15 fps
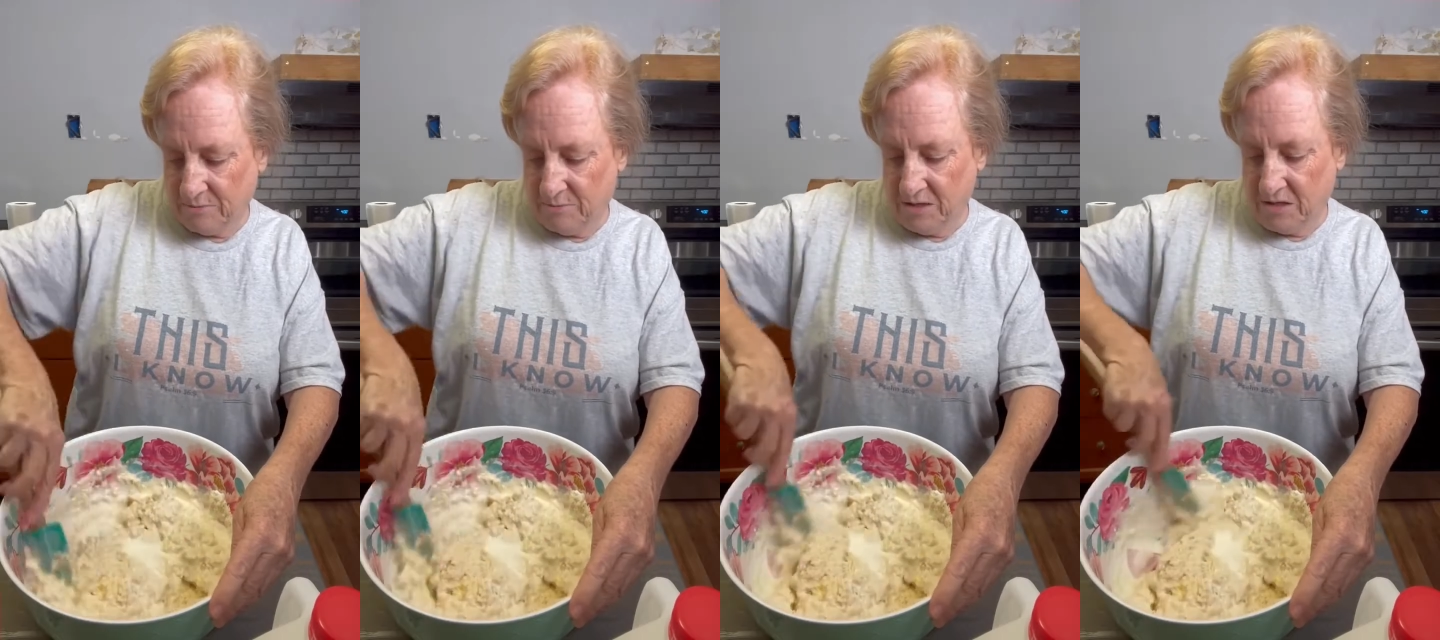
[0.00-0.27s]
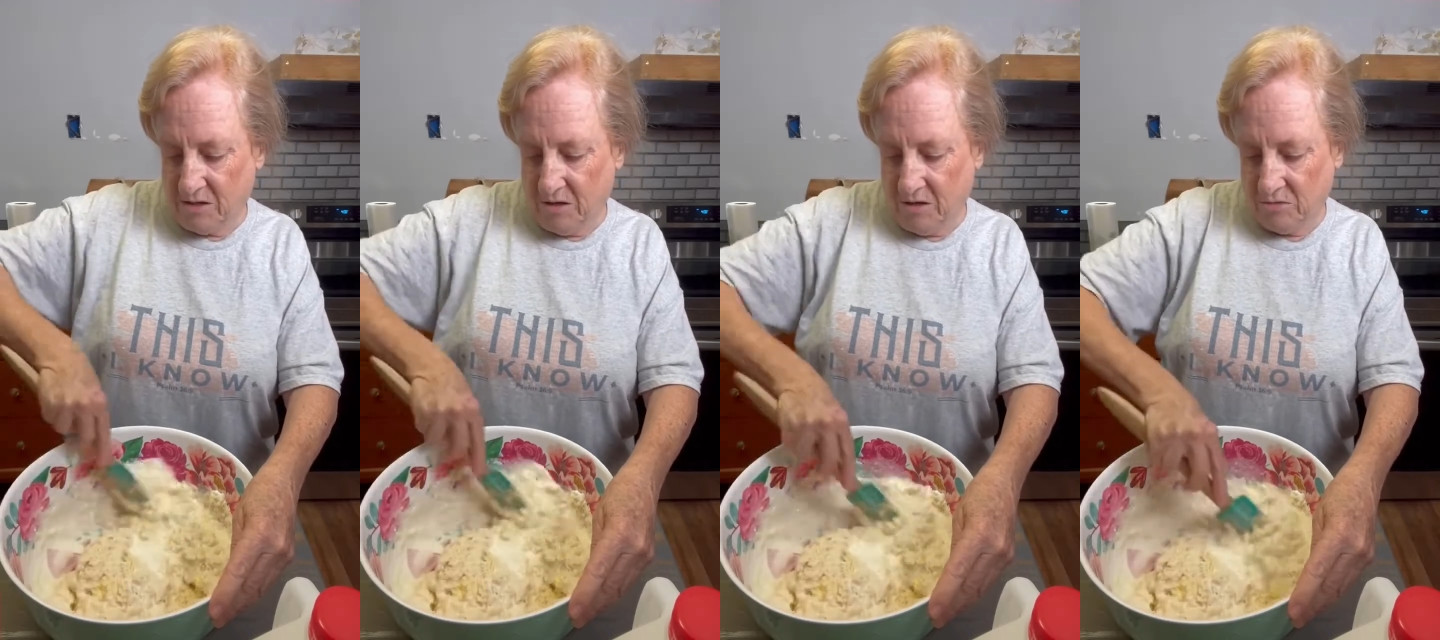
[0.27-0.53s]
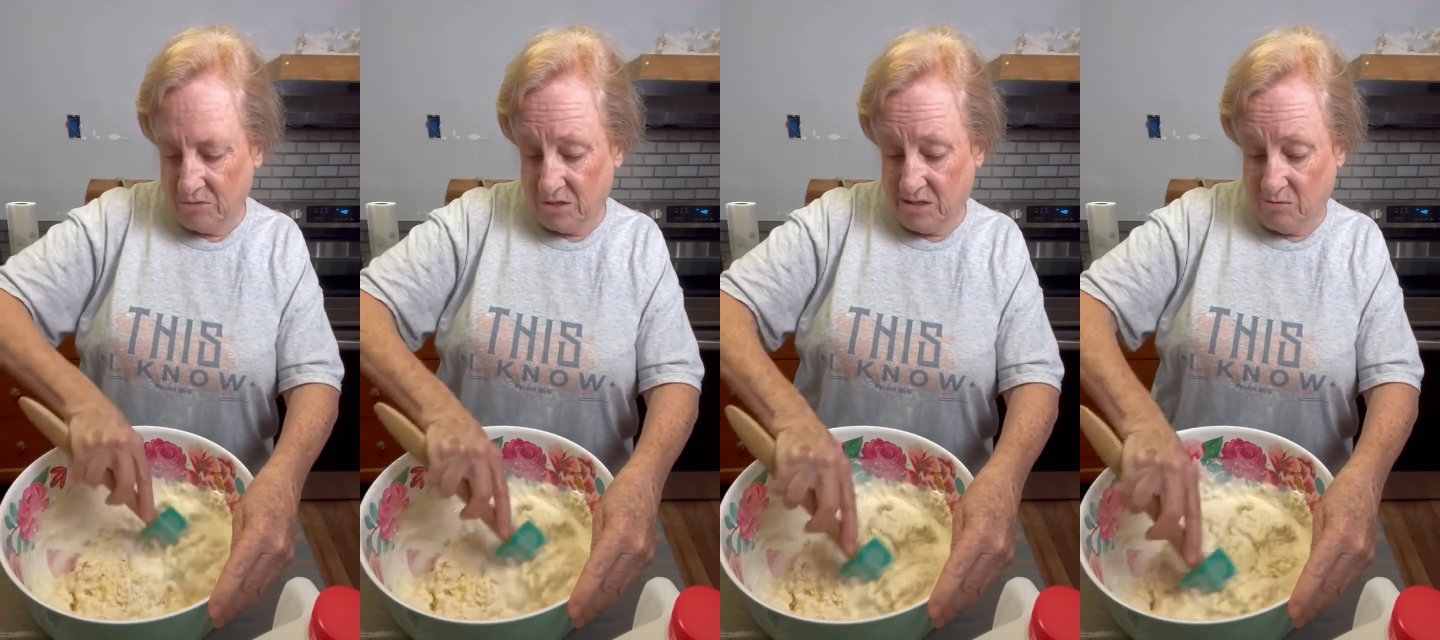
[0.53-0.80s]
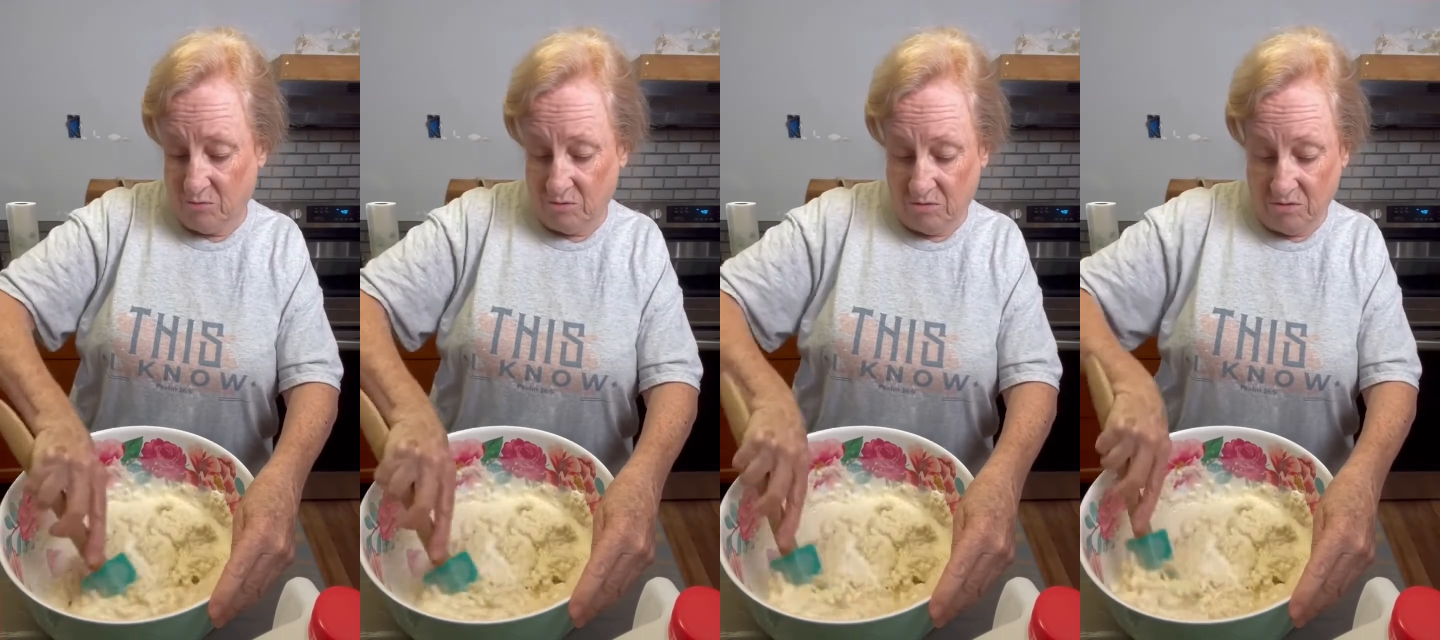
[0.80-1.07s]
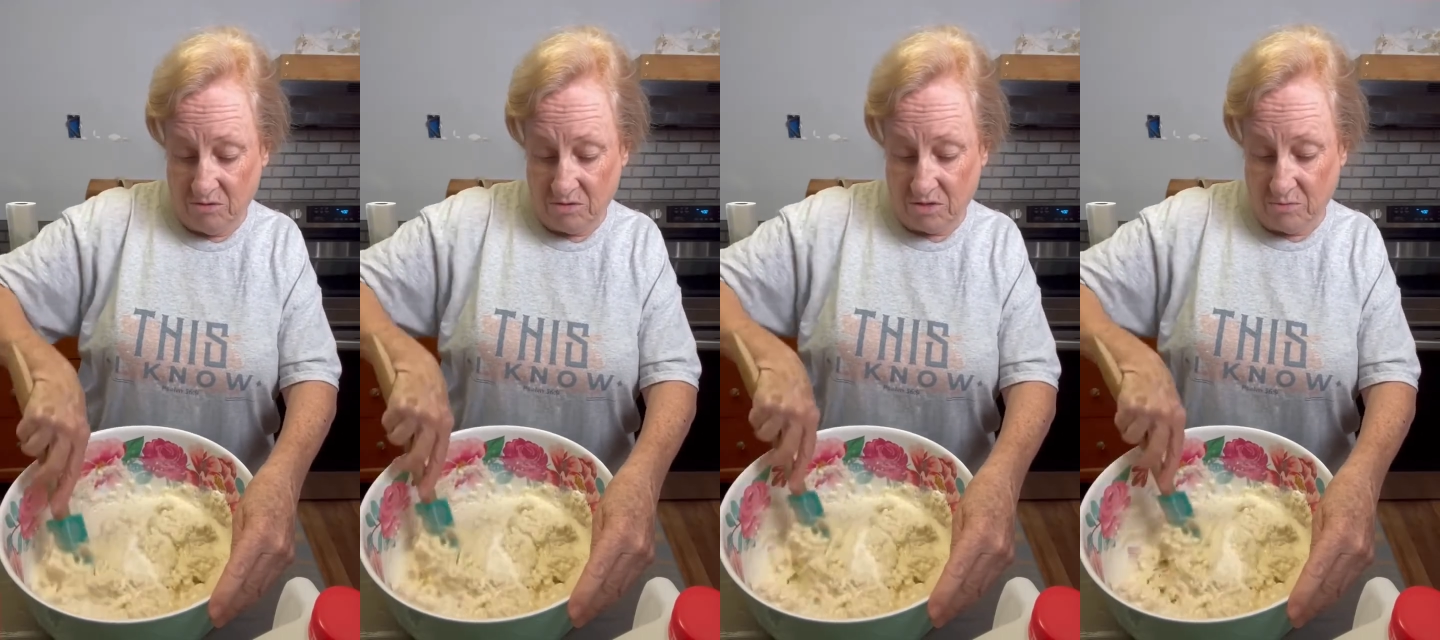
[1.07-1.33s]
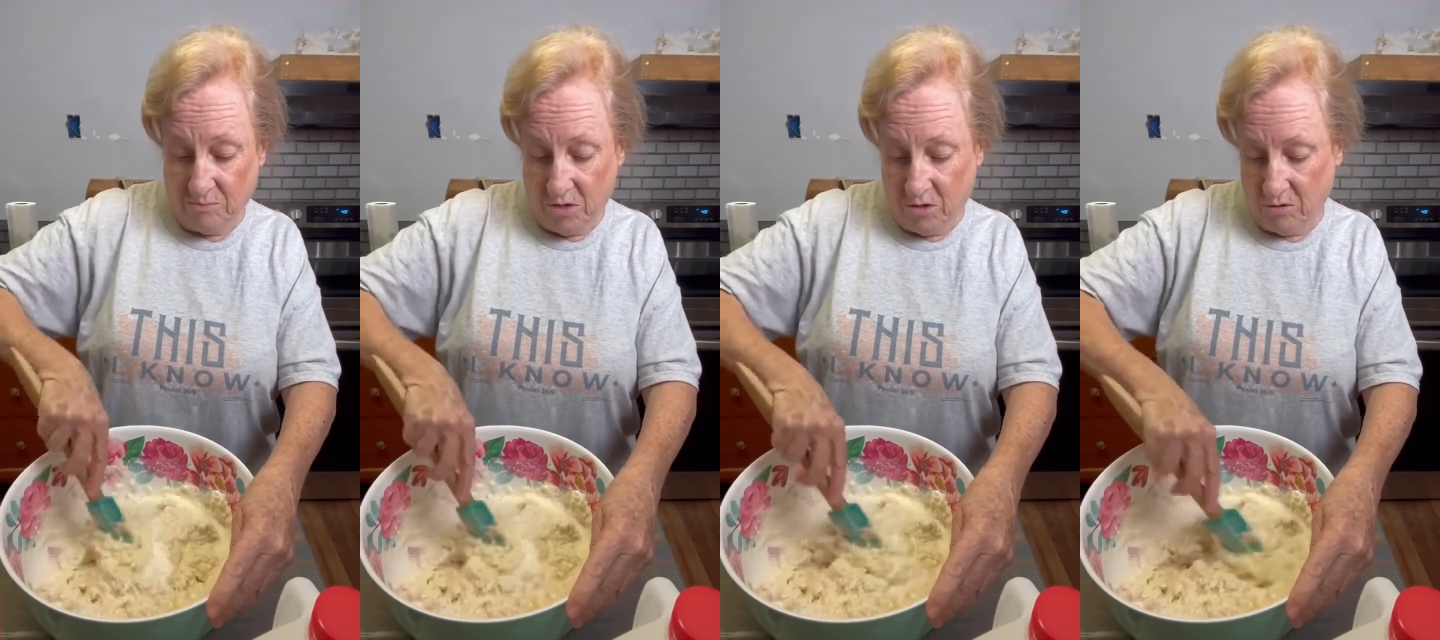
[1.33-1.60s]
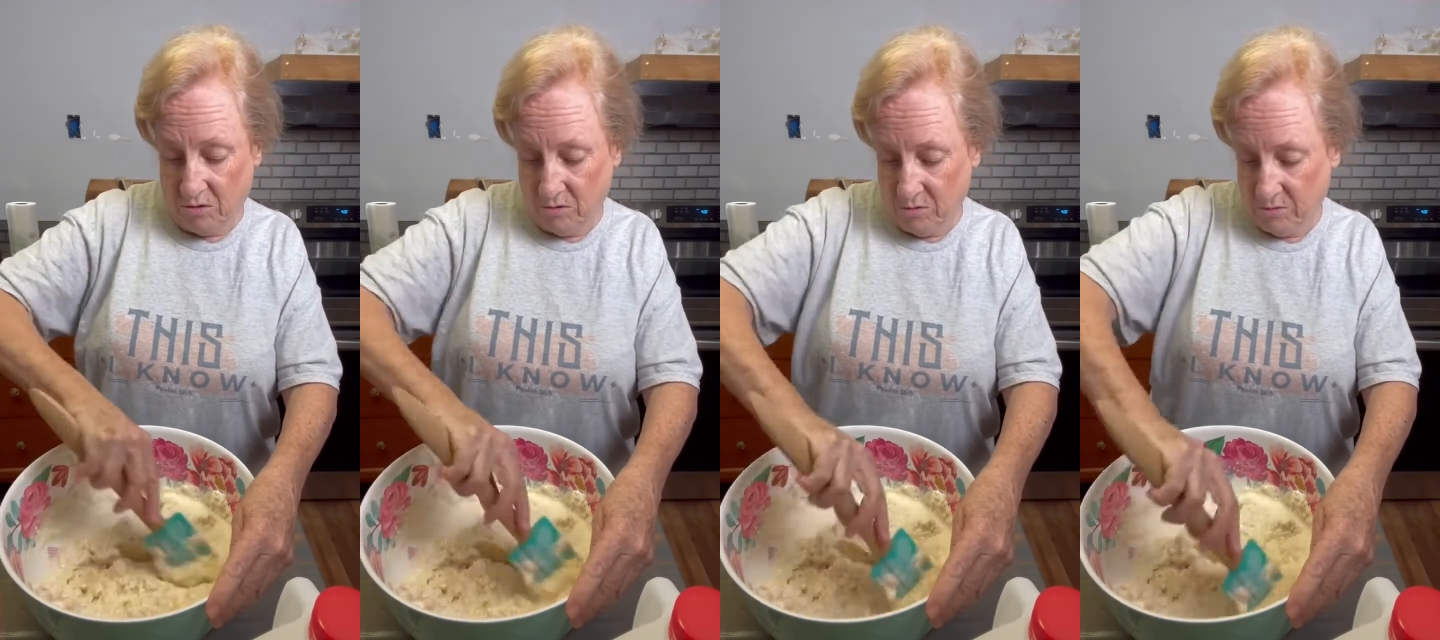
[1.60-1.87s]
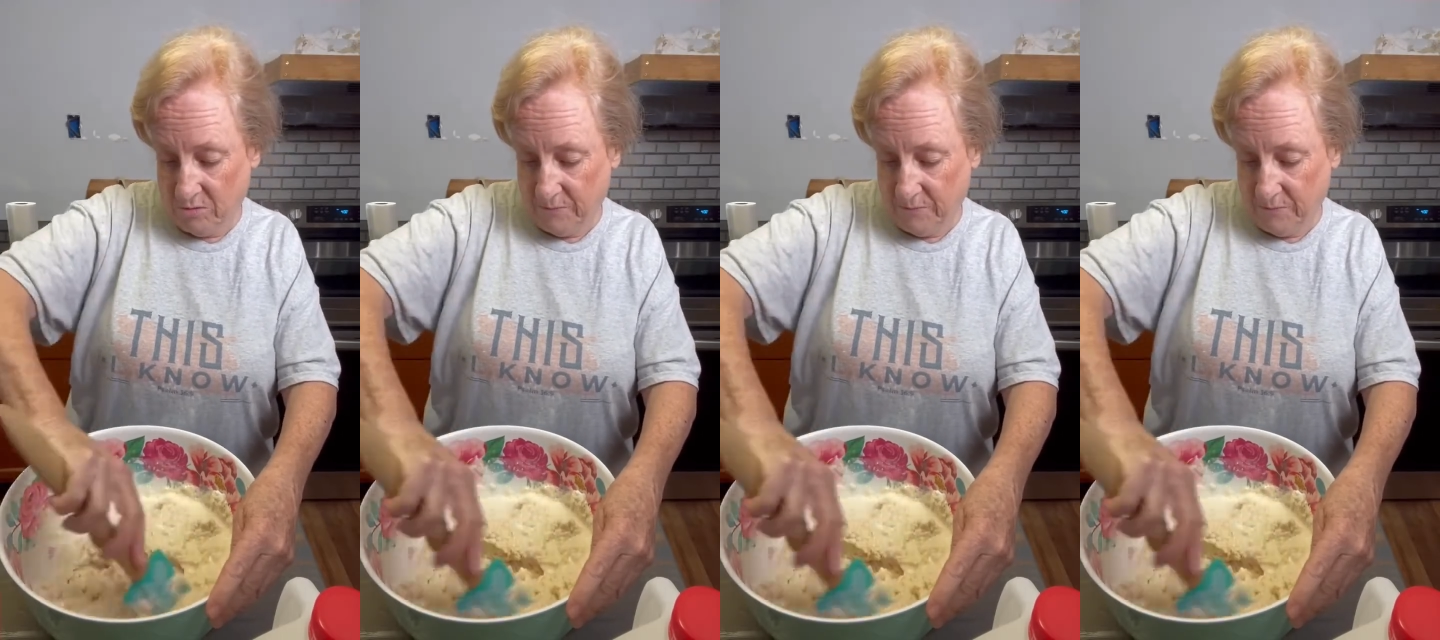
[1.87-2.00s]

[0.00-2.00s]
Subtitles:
because they were smaller.